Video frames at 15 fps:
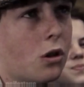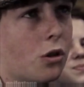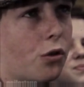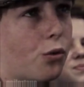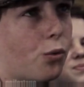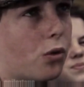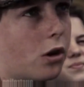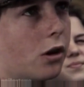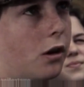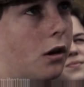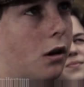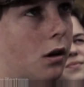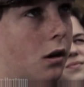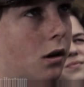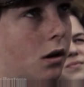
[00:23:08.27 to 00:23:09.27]
a lot. And I was like, I'll
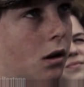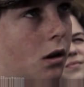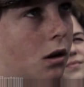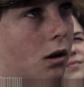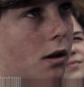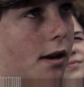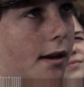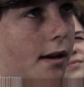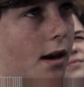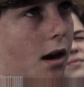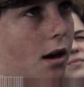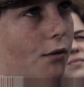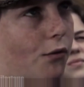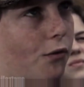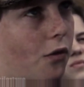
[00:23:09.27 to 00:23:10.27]
play that run.
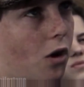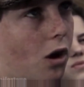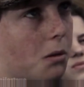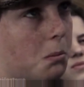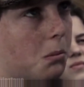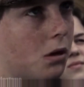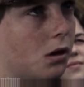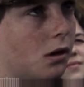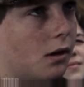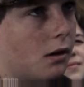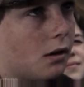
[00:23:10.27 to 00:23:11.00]
I was